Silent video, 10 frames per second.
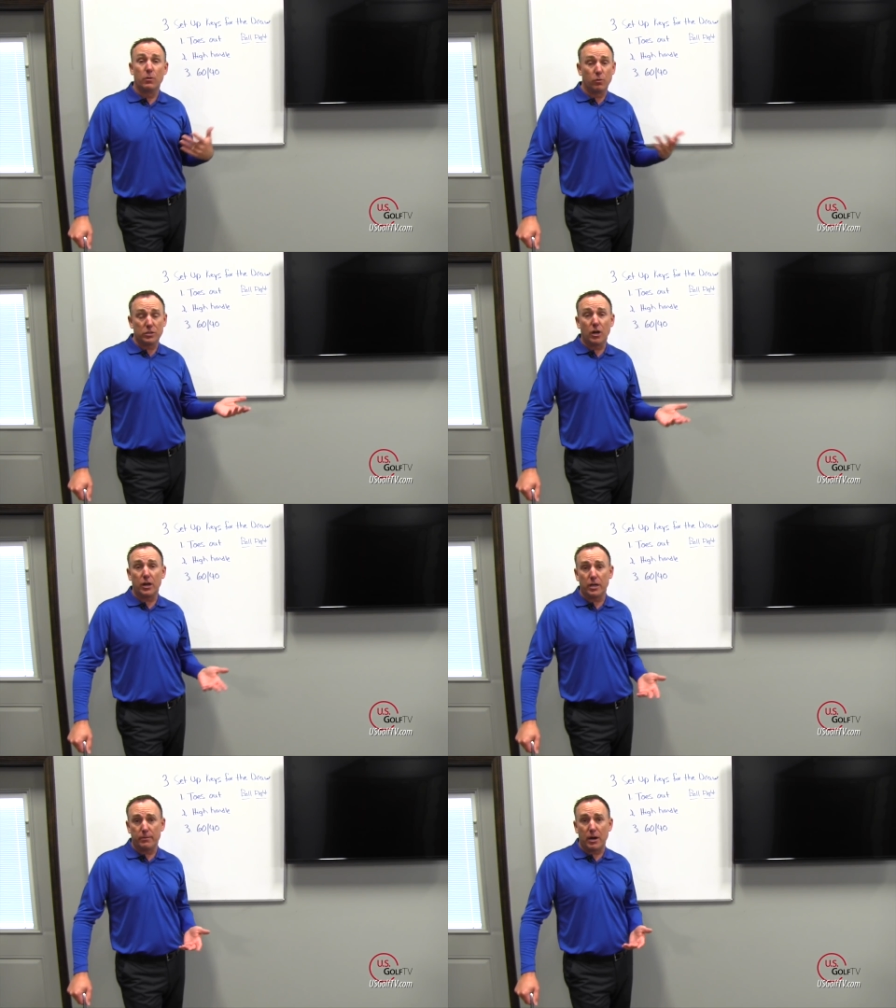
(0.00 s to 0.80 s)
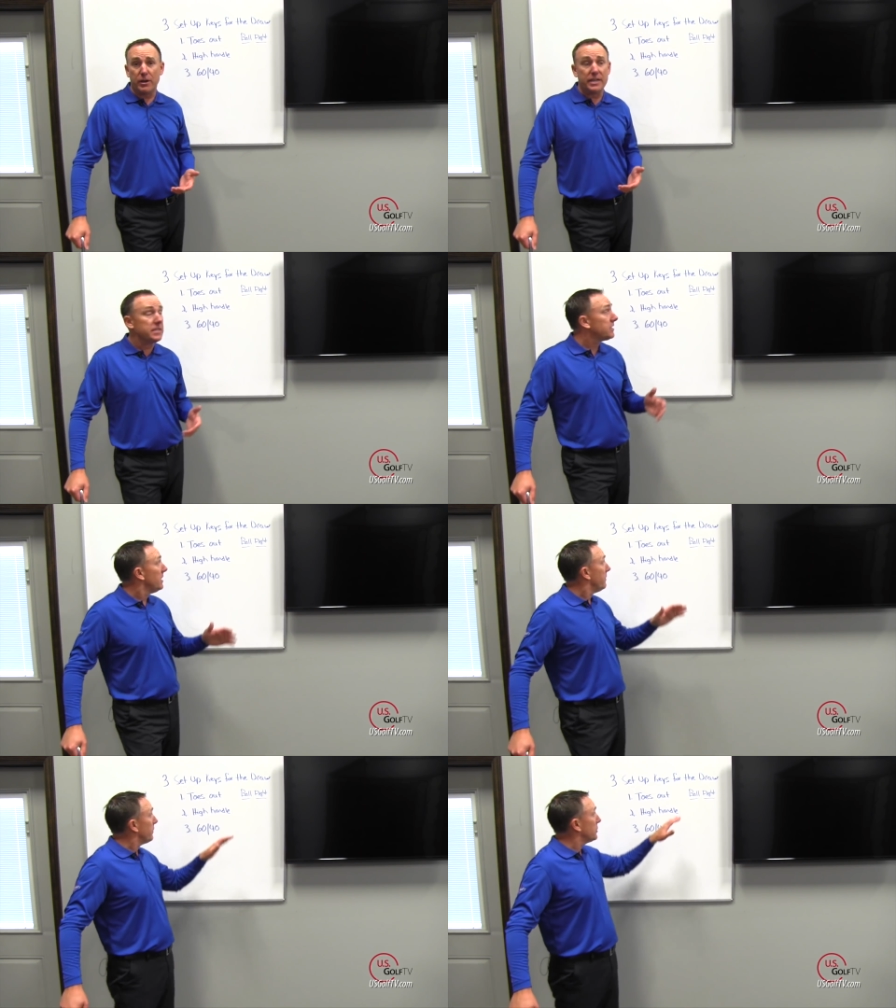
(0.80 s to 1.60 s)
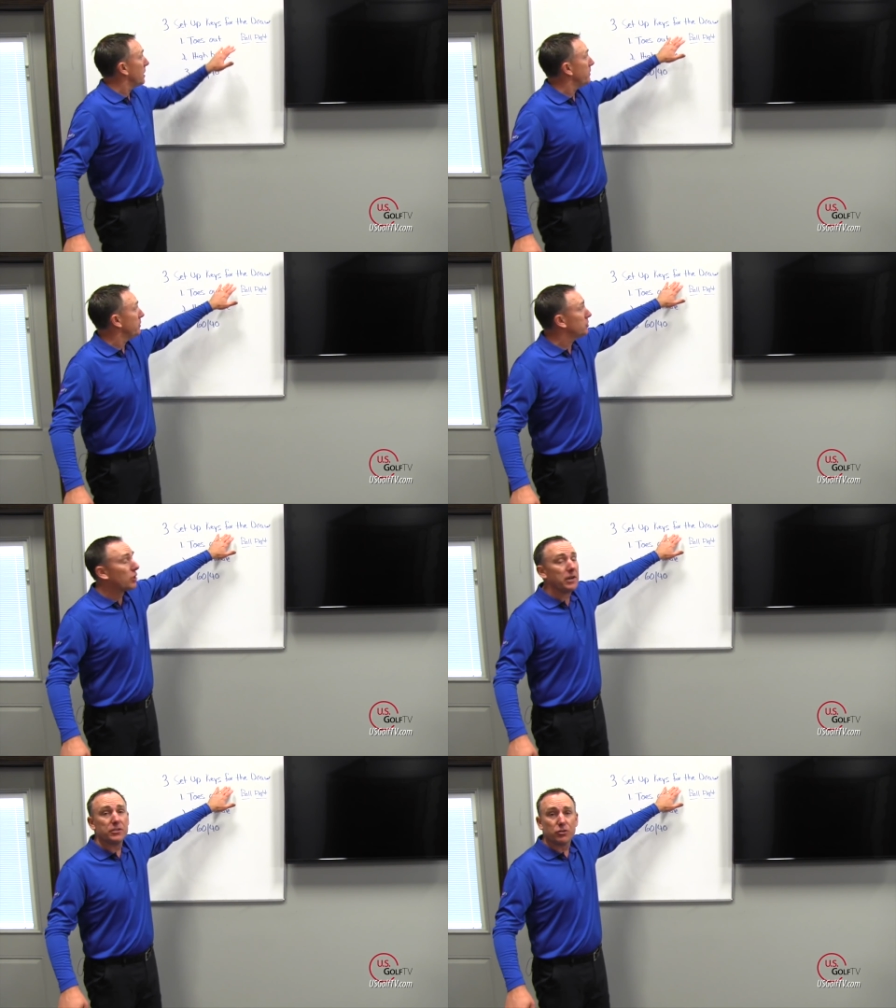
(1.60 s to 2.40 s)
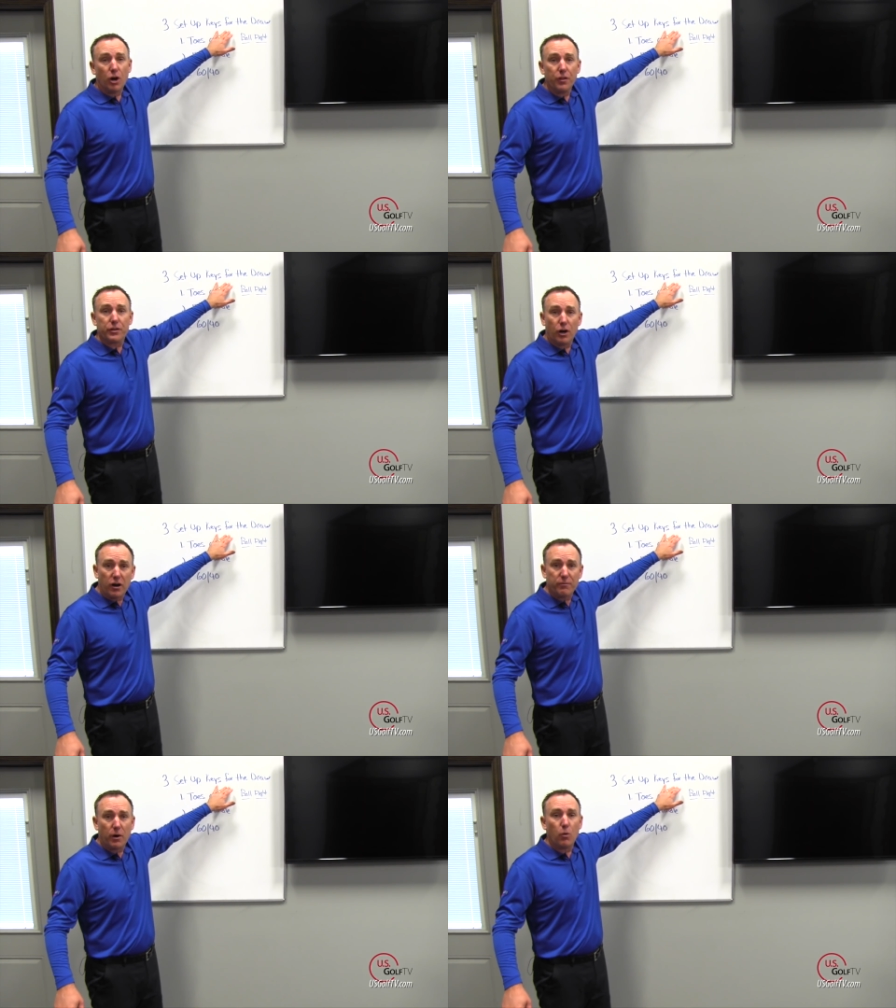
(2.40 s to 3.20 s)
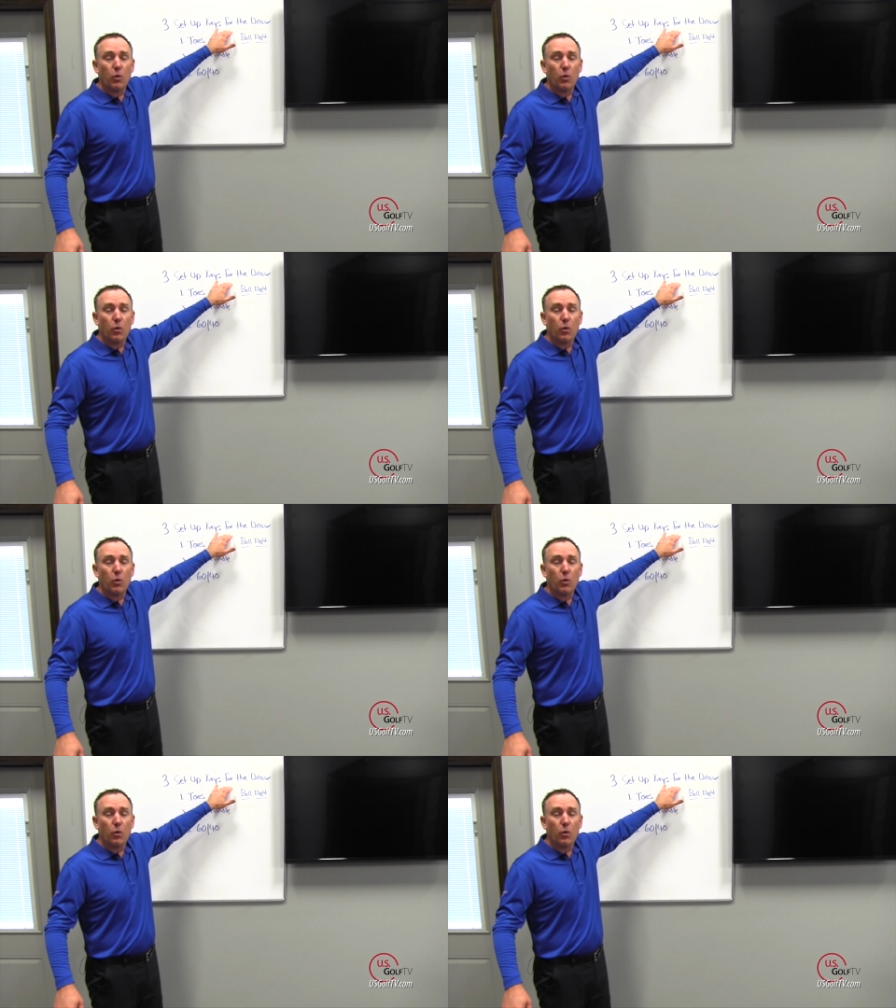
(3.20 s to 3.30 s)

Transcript: What we're talking about is for somebody who's trying to draw the golf ball.